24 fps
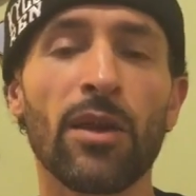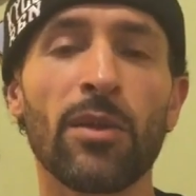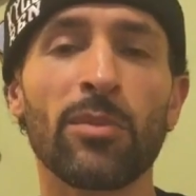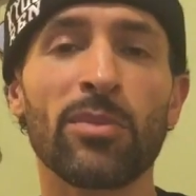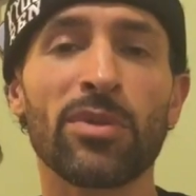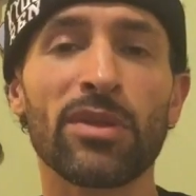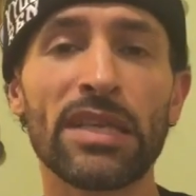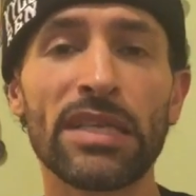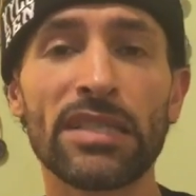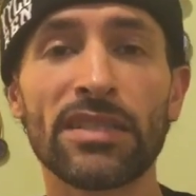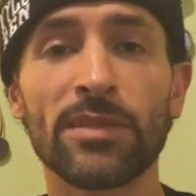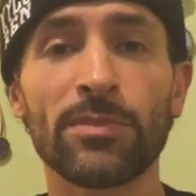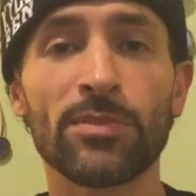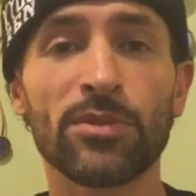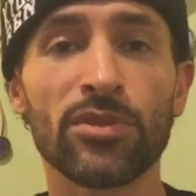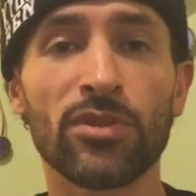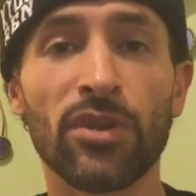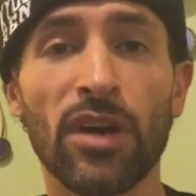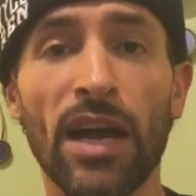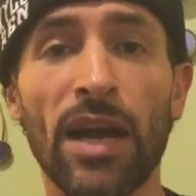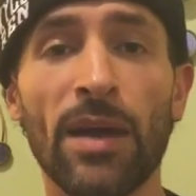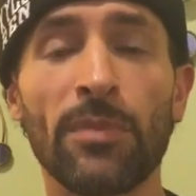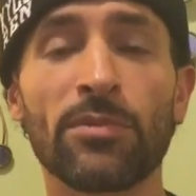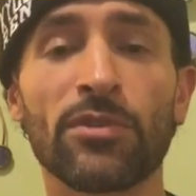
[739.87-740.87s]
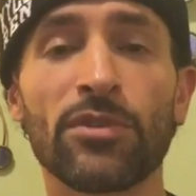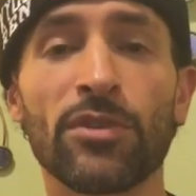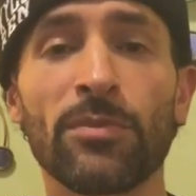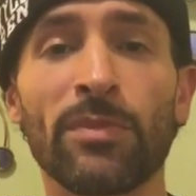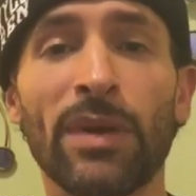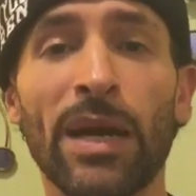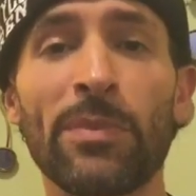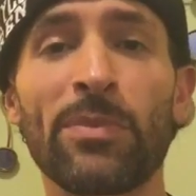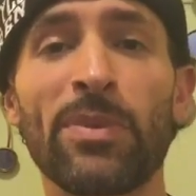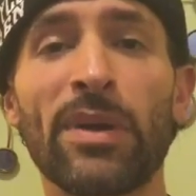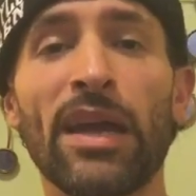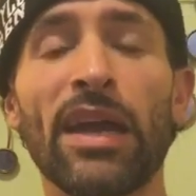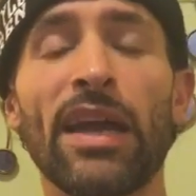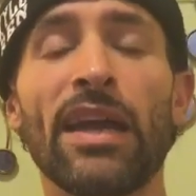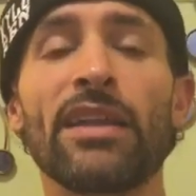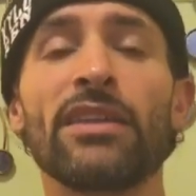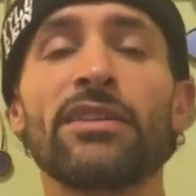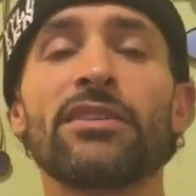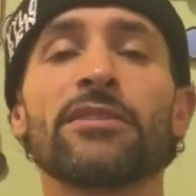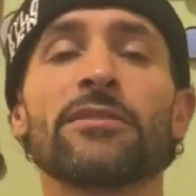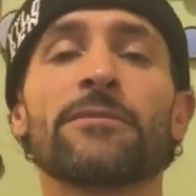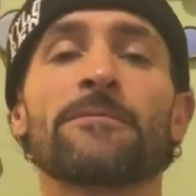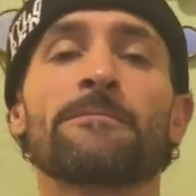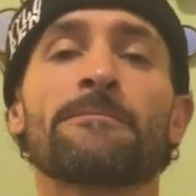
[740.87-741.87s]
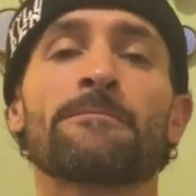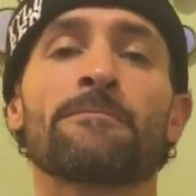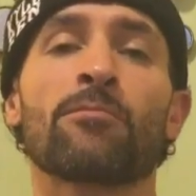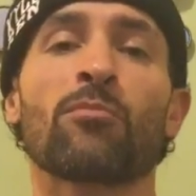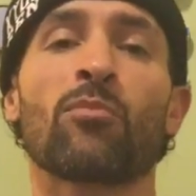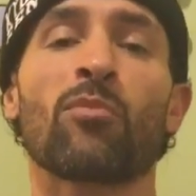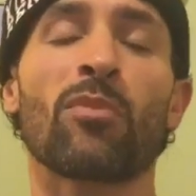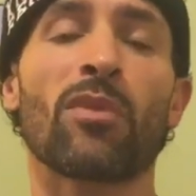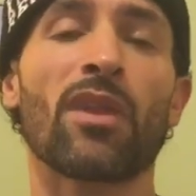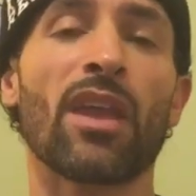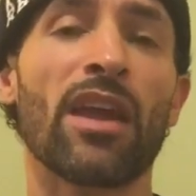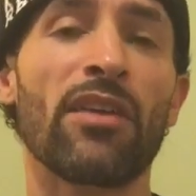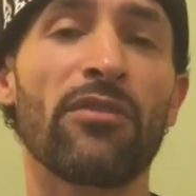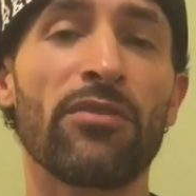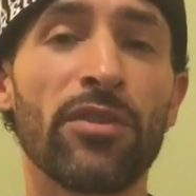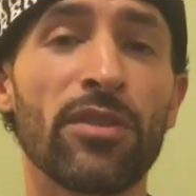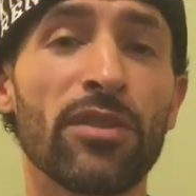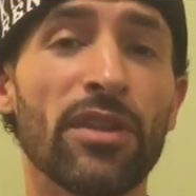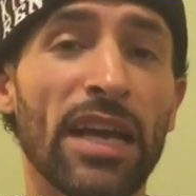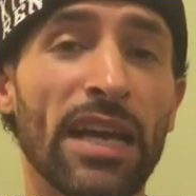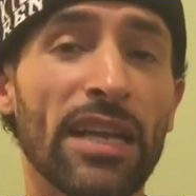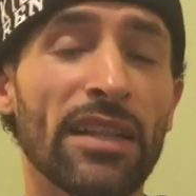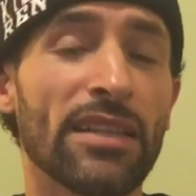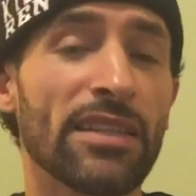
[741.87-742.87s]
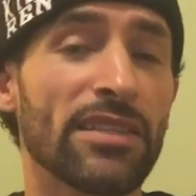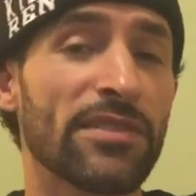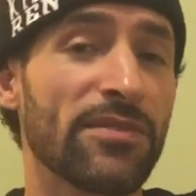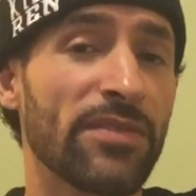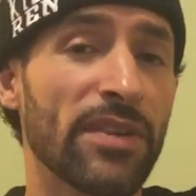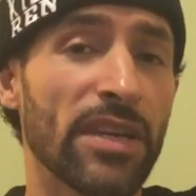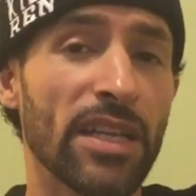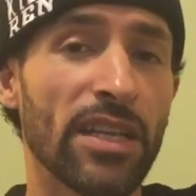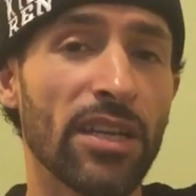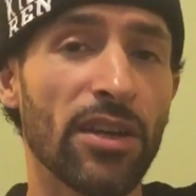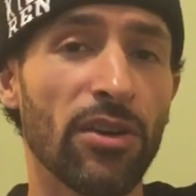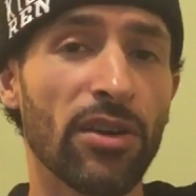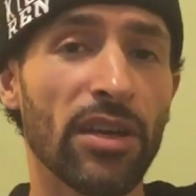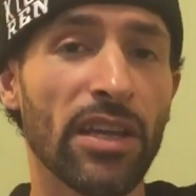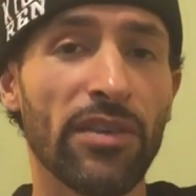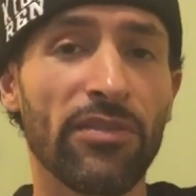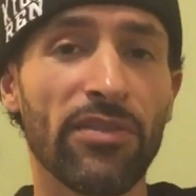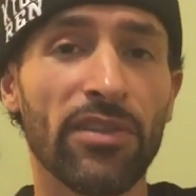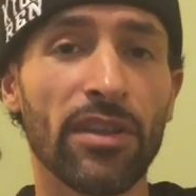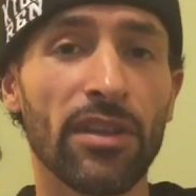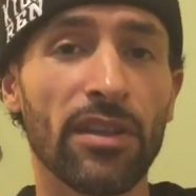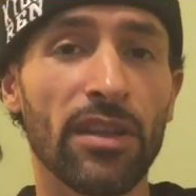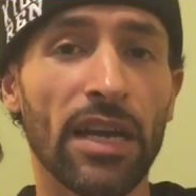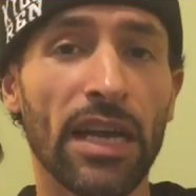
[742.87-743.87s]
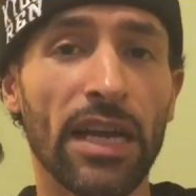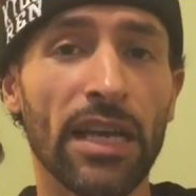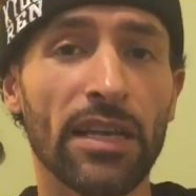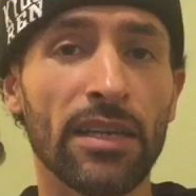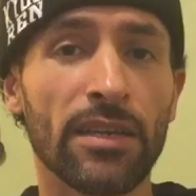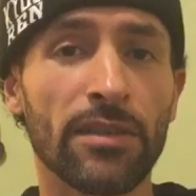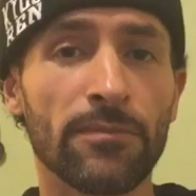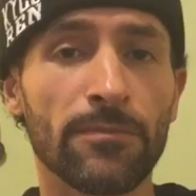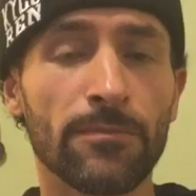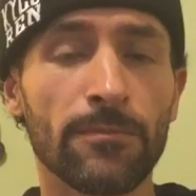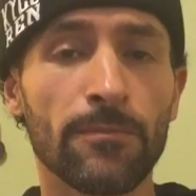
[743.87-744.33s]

Please subscribe to my page. If you like this video, give it a like.